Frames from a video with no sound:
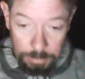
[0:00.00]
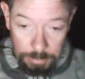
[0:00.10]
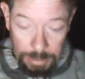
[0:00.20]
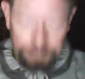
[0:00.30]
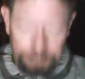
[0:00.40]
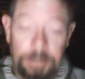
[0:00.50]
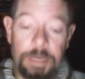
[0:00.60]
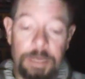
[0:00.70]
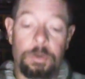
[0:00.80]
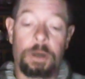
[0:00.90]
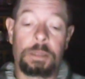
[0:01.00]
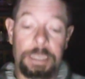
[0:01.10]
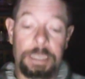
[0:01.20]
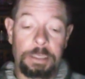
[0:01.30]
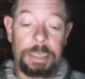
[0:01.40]
I said they were
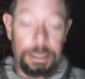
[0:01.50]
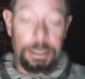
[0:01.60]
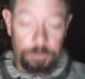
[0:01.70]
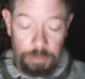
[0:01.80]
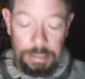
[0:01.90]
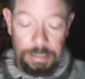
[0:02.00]
legally a,